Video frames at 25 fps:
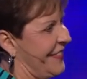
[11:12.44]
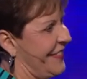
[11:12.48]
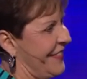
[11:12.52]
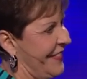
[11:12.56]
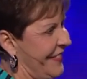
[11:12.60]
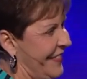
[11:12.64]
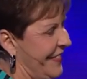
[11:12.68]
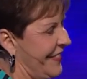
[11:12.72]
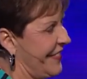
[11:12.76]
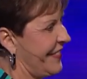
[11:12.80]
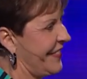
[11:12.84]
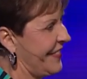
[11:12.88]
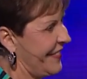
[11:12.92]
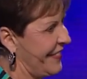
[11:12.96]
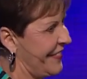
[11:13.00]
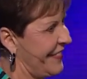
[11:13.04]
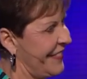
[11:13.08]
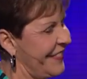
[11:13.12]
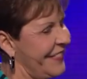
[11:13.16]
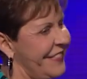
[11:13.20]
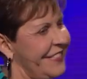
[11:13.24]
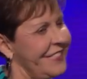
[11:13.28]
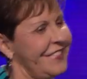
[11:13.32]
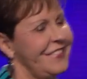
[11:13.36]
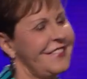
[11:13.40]

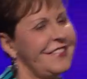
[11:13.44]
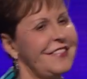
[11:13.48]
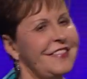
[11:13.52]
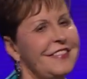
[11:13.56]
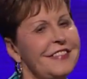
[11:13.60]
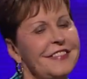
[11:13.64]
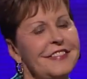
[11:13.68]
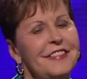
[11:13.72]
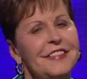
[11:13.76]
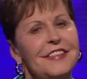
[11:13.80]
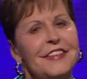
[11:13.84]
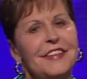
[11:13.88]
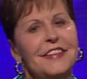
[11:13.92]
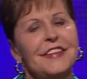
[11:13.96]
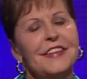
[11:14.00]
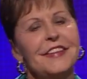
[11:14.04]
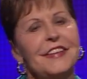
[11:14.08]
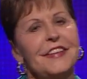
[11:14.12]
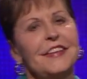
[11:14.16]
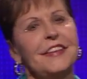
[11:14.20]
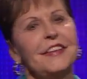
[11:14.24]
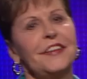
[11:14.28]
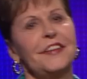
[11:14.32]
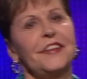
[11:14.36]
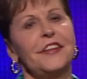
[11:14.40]

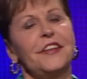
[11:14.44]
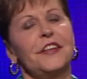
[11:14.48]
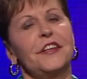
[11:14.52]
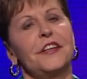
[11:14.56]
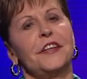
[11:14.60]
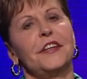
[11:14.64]
Nobody speaks.